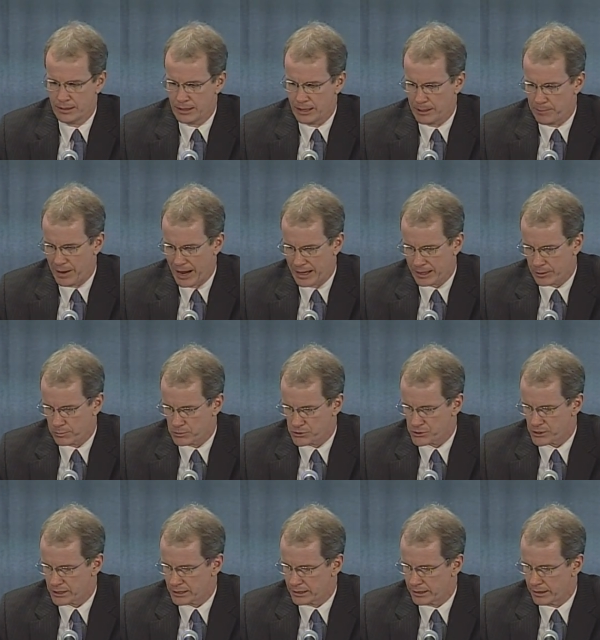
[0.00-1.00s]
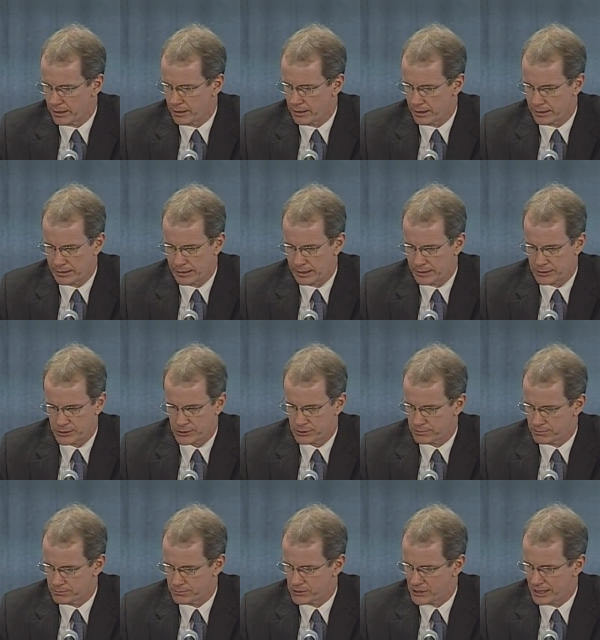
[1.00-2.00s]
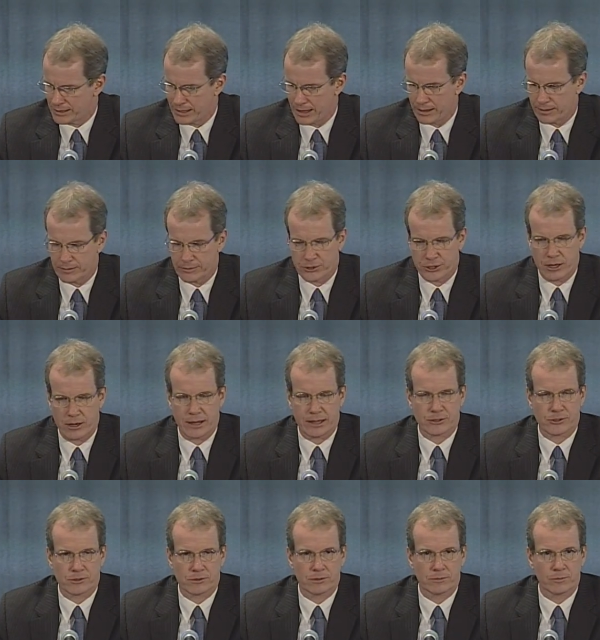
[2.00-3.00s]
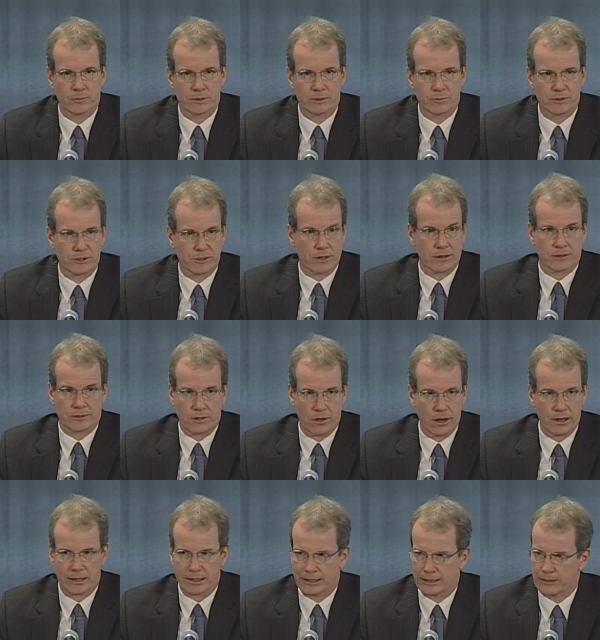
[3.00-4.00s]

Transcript: and Madigan was sitting there, and I, just sat down on the chair next to him, and we, we started talking.